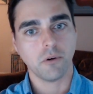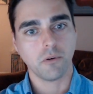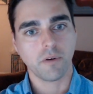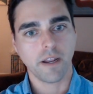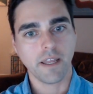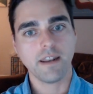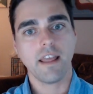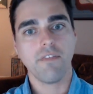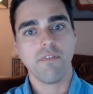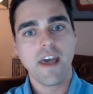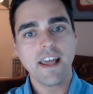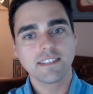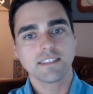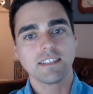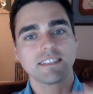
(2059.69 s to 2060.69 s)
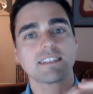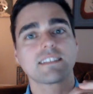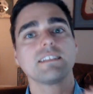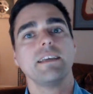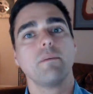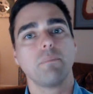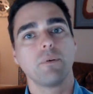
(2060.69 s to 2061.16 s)
right? And that's the
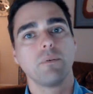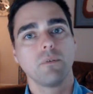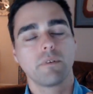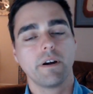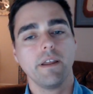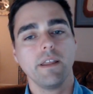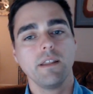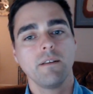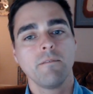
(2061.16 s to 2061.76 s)
slip, right?